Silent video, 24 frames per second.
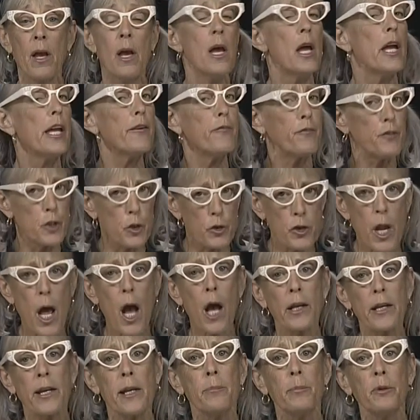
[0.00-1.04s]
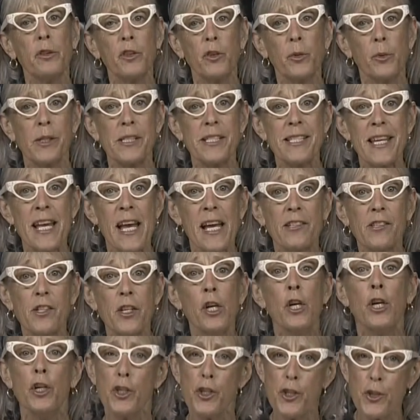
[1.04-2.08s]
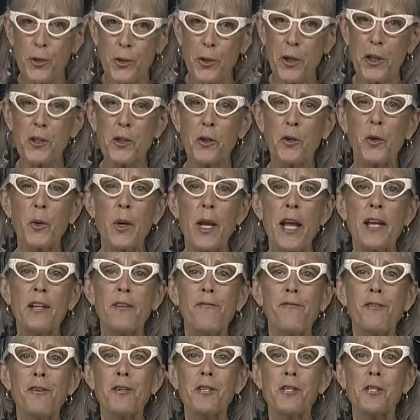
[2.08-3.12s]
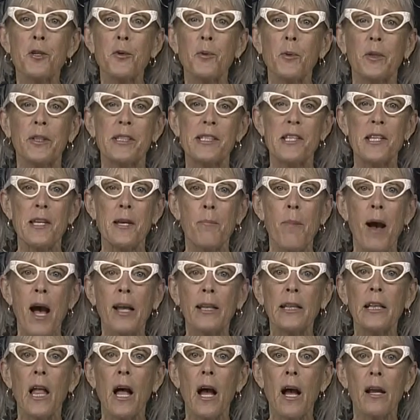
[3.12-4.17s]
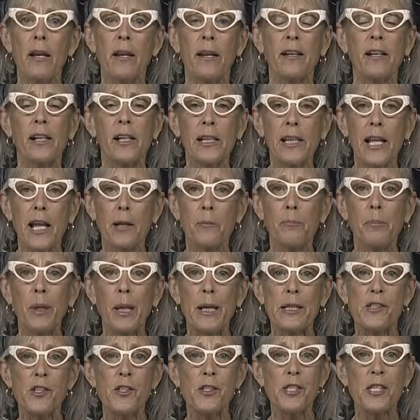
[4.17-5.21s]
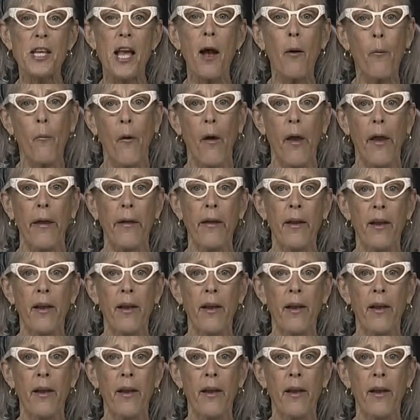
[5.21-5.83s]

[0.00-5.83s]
If you're not able to attend, you can create a virtual team online and collect pledges that way.